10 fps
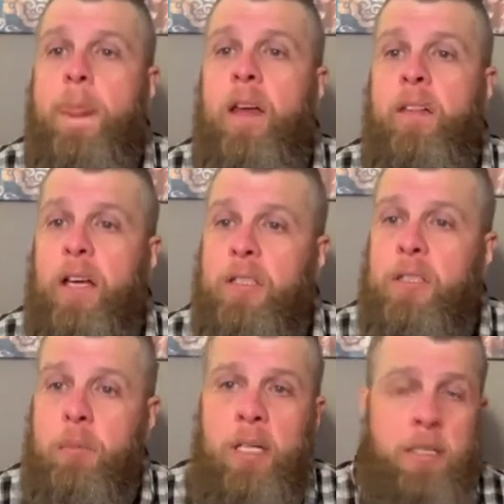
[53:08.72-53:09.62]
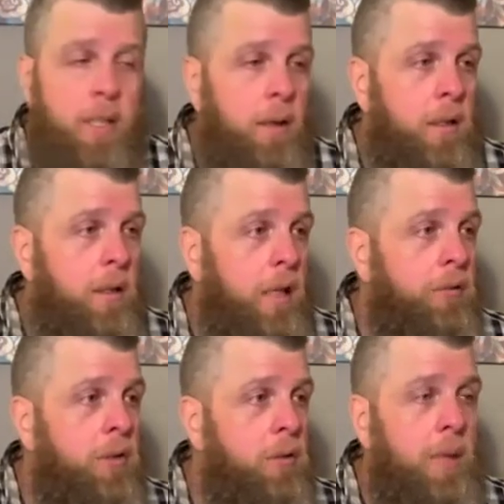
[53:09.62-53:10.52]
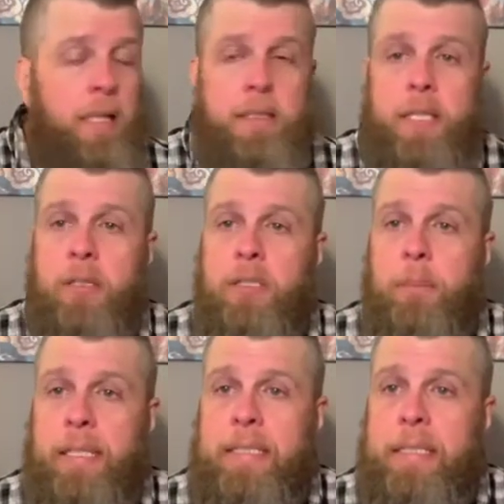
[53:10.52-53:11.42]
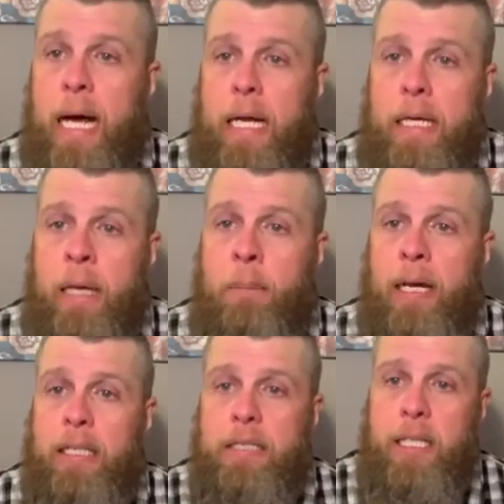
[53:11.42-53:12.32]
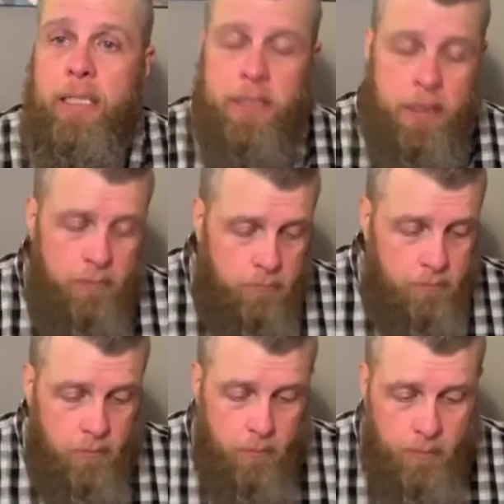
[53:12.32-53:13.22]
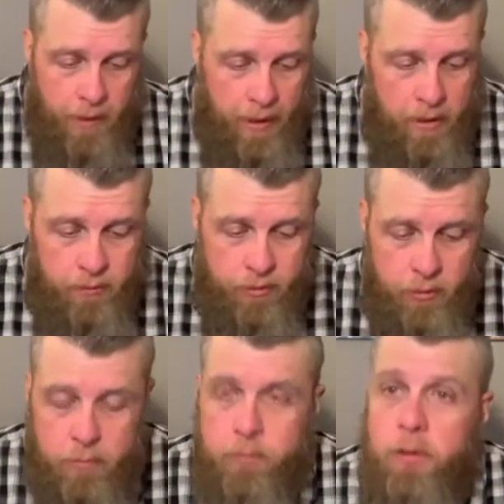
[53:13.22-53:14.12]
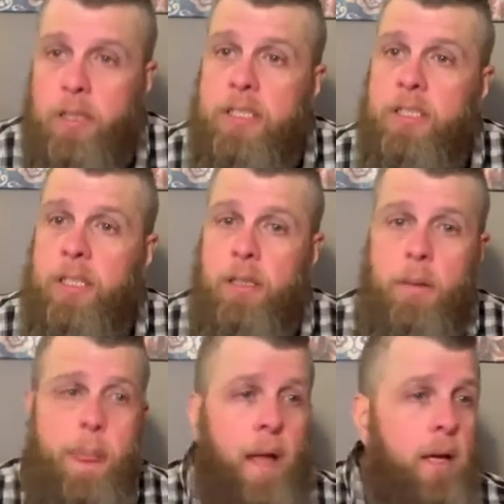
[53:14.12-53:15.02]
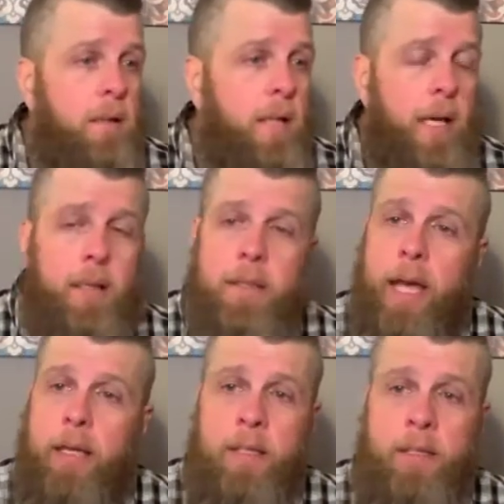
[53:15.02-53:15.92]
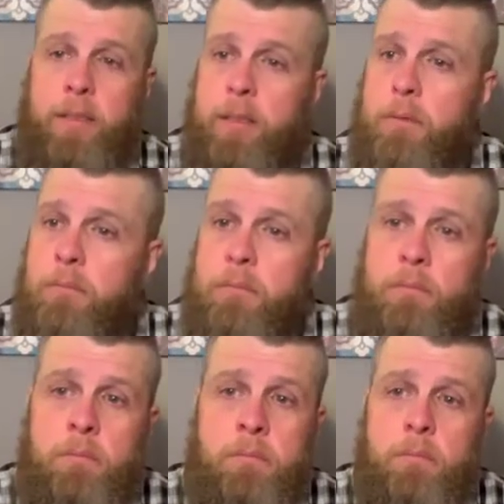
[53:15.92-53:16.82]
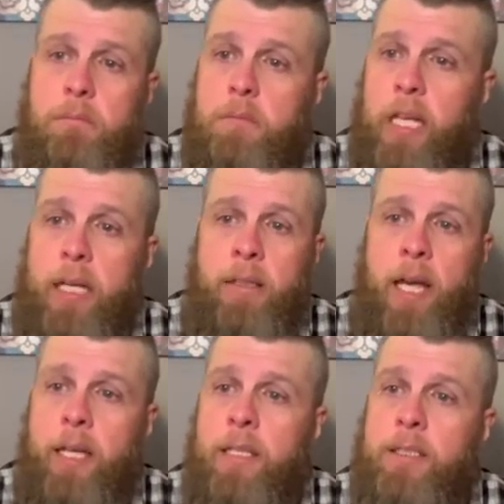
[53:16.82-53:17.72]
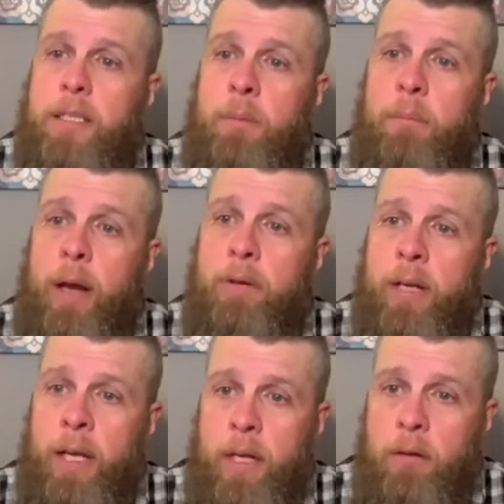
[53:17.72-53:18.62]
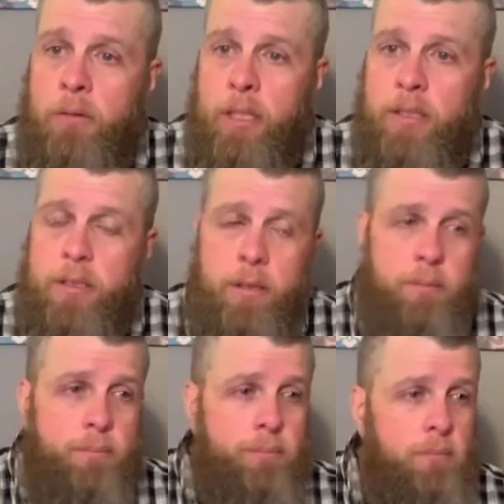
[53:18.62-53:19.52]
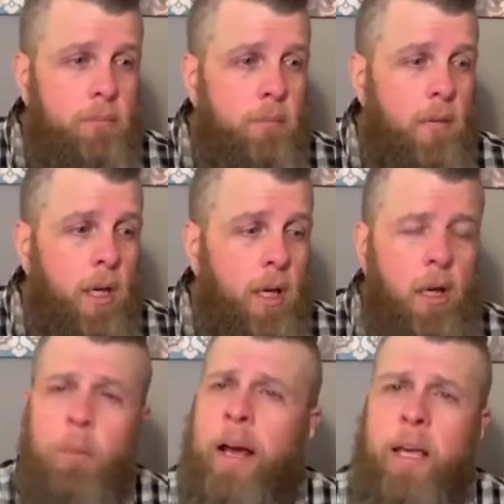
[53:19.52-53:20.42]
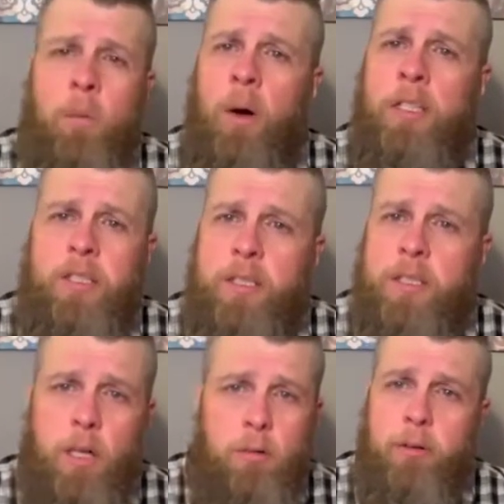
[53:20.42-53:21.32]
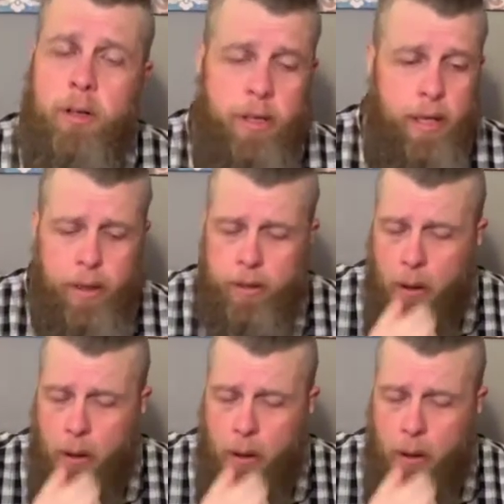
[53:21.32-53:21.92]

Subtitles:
Thank you so much. Even through my tears and my snot and my congestion, thank you for listening. Take this. Take this and marinate on this. Go back and watch this over again.